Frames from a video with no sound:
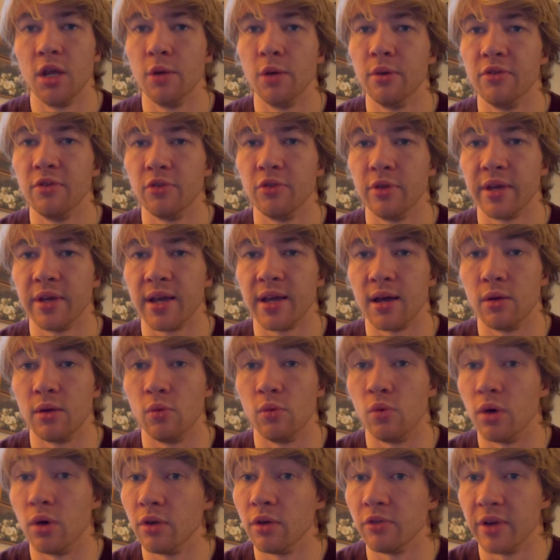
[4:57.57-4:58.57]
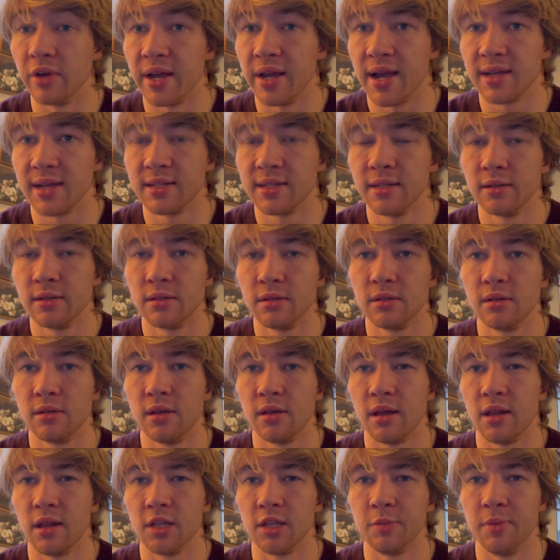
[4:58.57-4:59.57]
we've only got one reactant
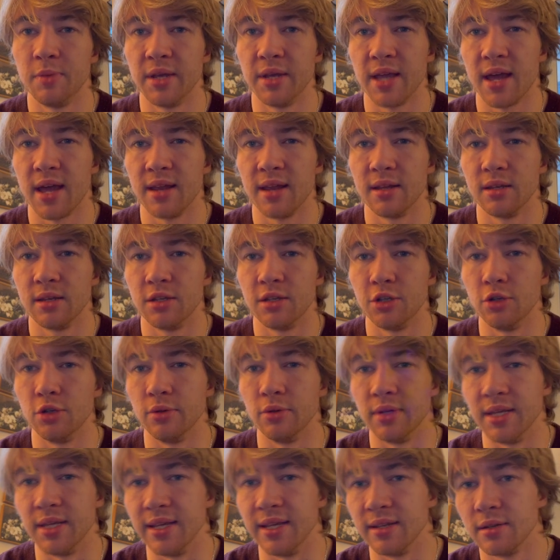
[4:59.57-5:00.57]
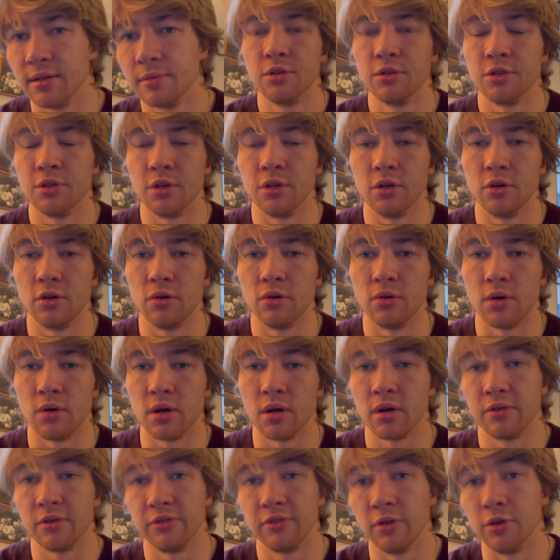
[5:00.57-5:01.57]
and it's being added to heat. So
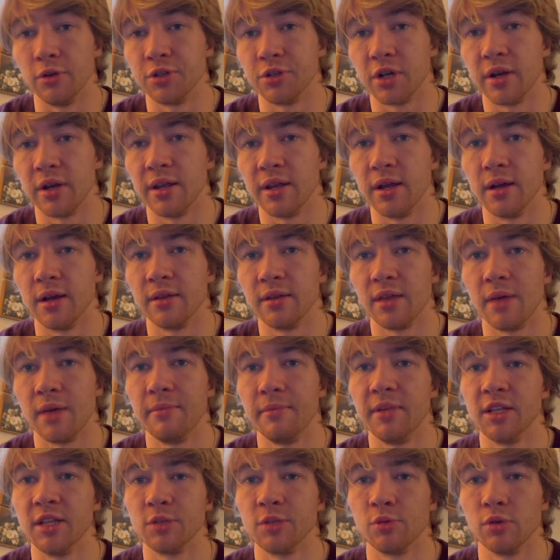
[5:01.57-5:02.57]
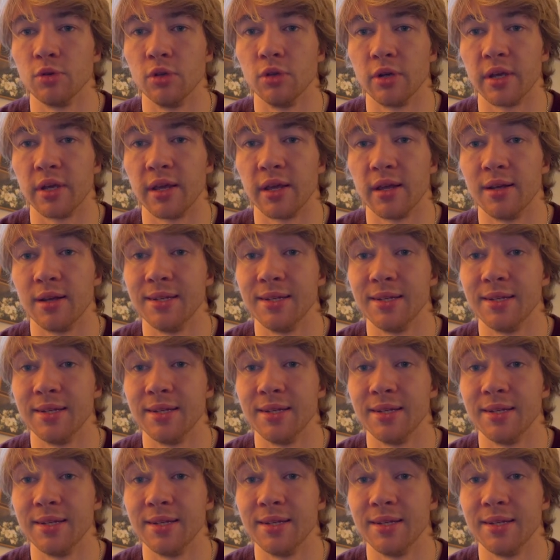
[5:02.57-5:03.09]
on our flowchart here, that means we're looking at a